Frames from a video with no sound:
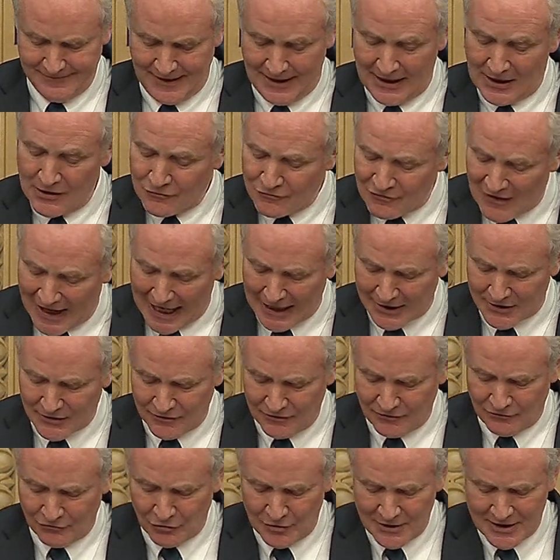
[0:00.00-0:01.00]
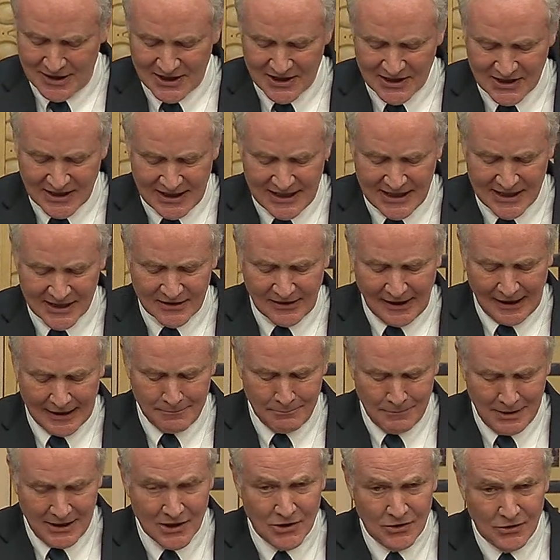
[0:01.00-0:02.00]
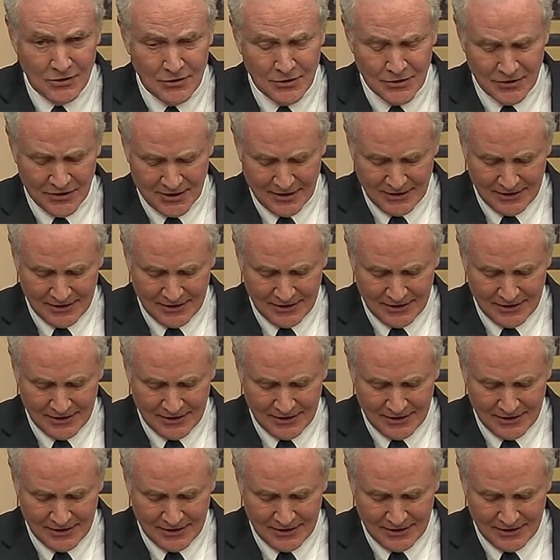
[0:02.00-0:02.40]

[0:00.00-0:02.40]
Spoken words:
In fact, for a disease like measles